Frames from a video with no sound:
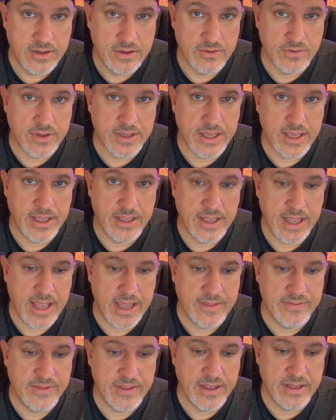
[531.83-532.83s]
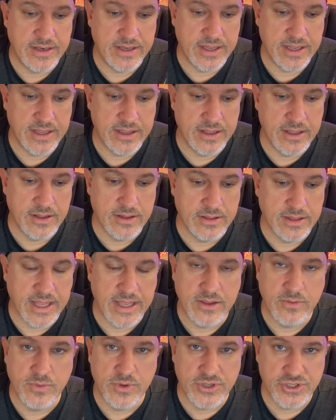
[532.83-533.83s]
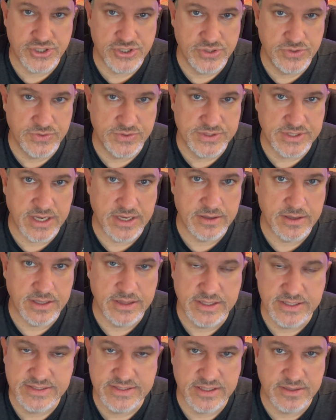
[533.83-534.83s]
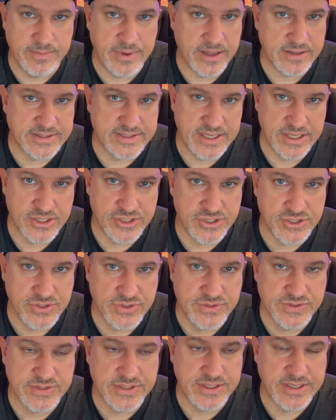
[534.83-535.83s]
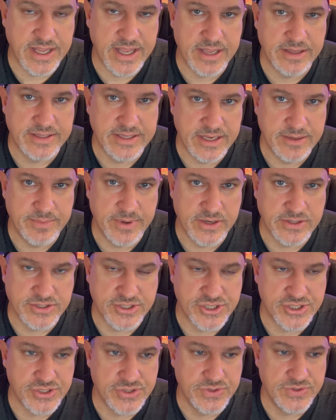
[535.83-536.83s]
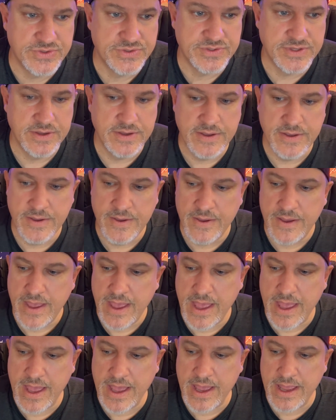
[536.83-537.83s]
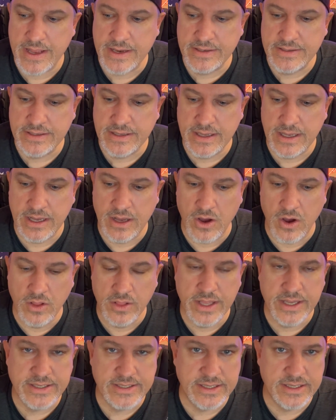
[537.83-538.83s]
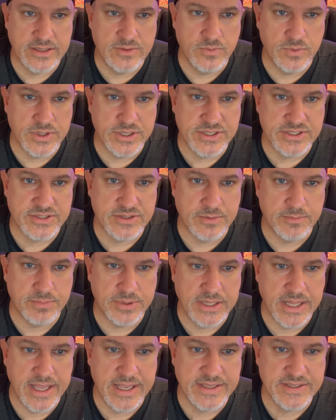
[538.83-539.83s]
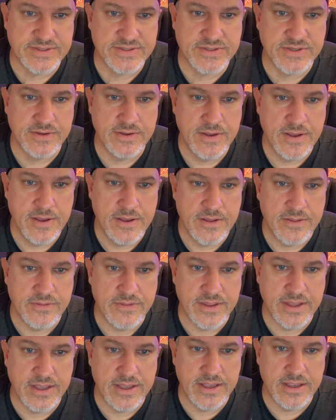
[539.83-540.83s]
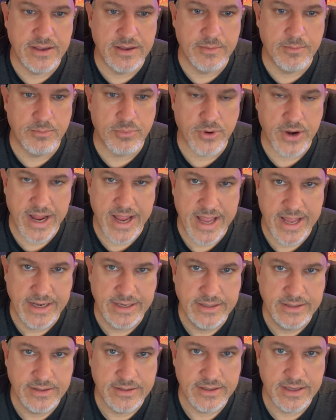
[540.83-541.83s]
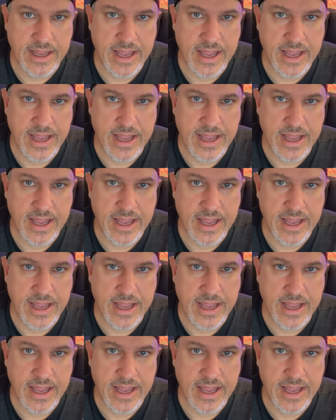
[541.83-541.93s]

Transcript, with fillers: Okay, and then like with shoes, I, I listed about 10 shoes today, 10 pairs of shoes, and all I did was place the brand